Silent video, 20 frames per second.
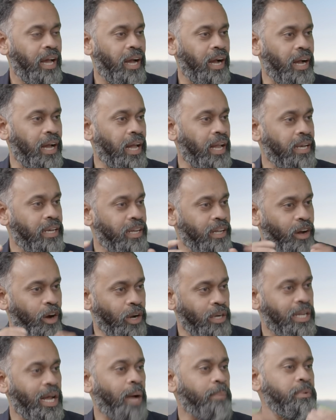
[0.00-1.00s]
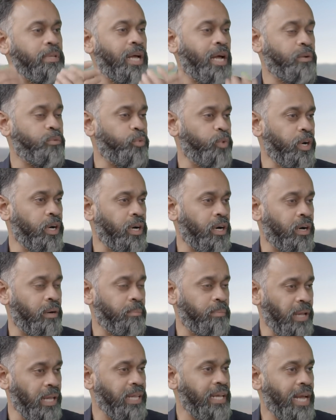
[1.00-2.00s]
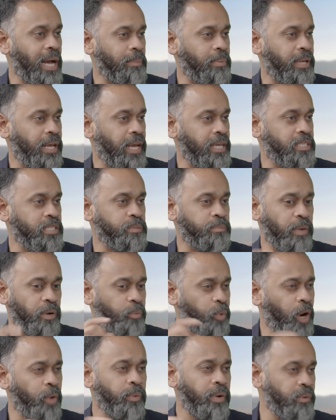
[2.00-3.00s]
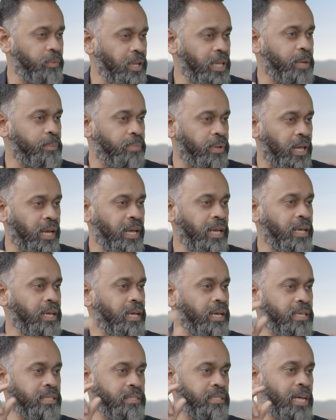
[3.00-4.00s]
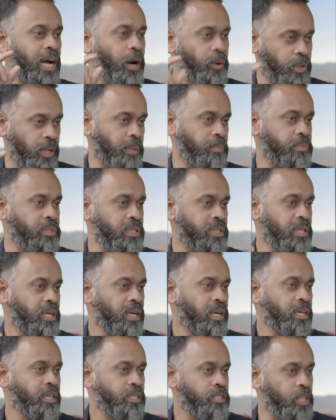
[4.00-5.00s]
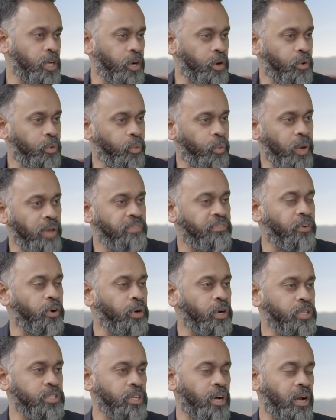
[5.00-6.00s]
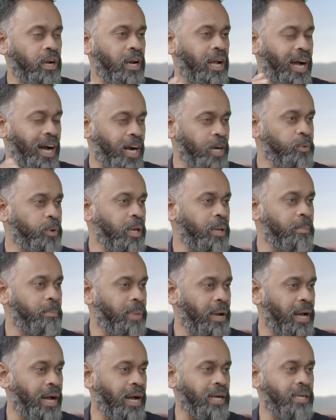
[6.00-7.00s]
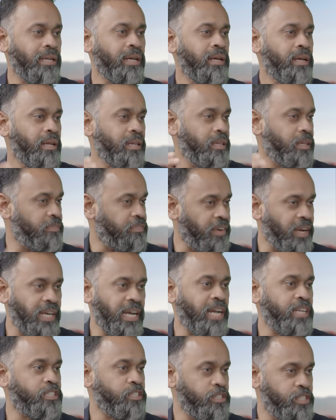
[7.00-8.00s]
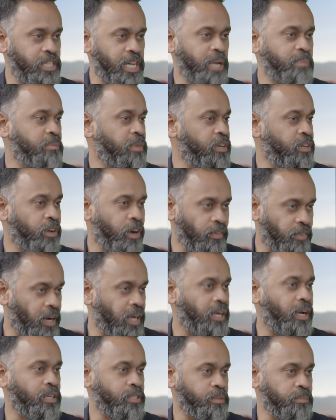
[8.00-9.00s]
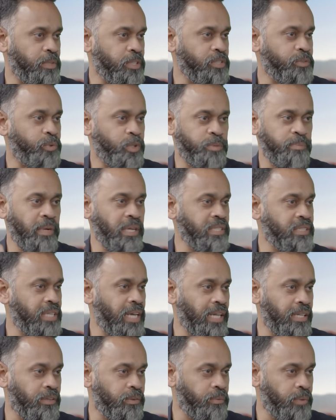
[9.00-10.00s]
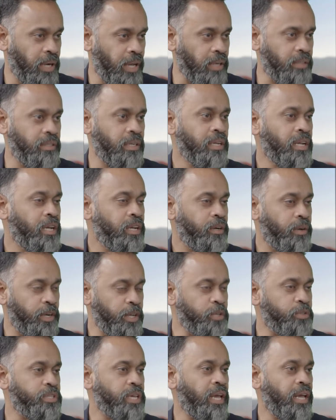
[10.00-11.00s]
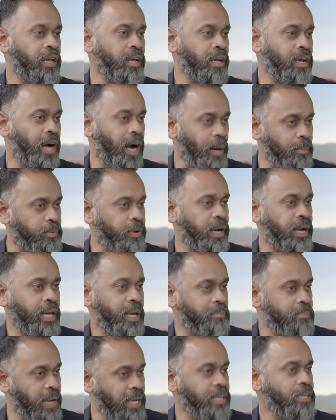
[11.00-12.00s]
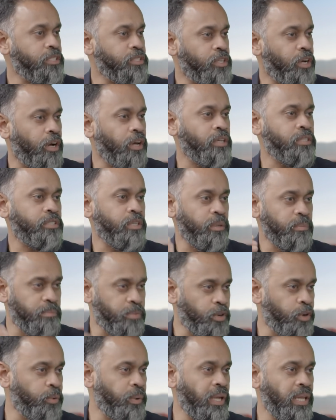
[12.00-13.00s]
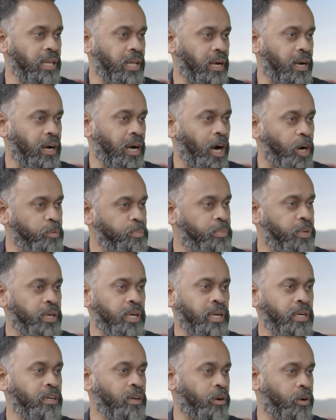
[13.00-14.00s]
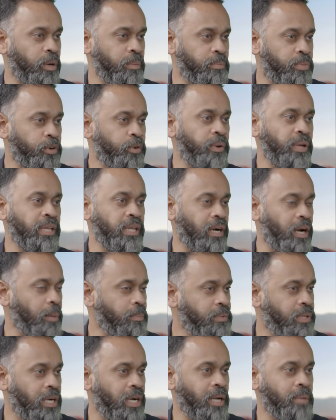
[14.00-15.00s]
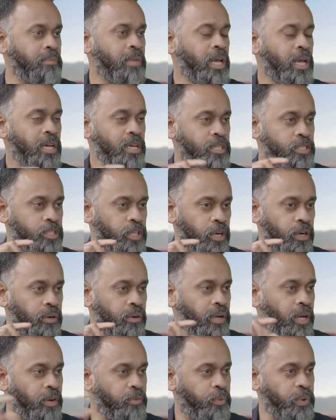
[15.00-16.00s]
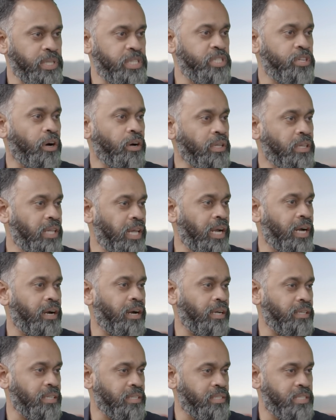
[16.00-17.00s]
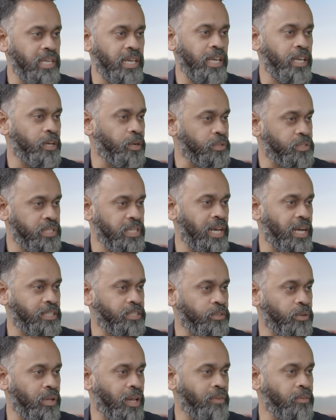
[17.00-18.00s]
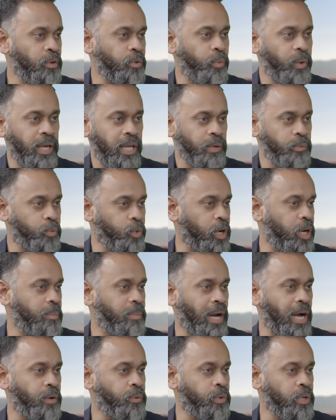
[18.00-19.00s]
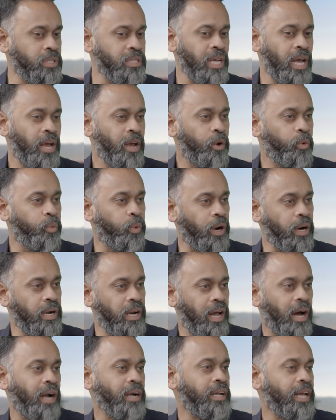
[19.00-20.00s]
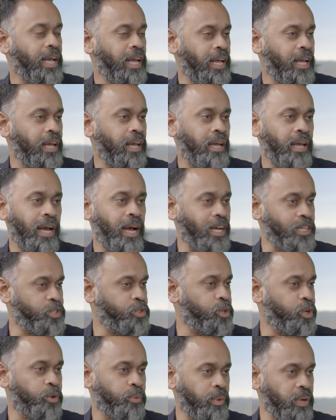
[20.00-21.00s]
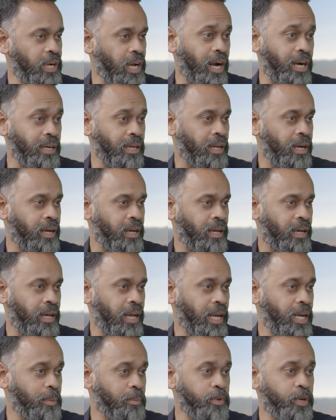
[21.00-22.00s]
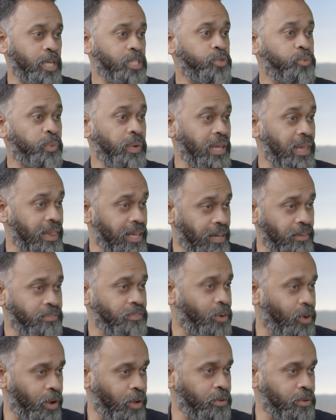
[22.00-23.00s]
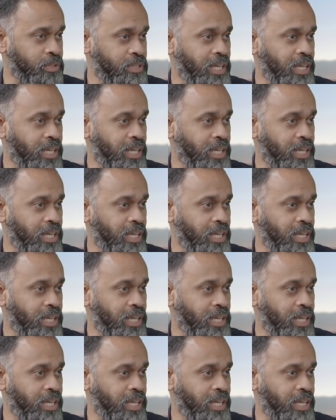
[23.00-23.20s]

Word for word: And on top of that, we're building applications. But where we really play is outcomes. Yeah. So we focus on how do we impact the financial statement of our customers, which means either reduct, reducing operating and maintenance costs or improving their output or improving their uptime. So if we start there at the CEO, CXO level, we can work backwards. We're not a Azure, we're not AWS. We love all of those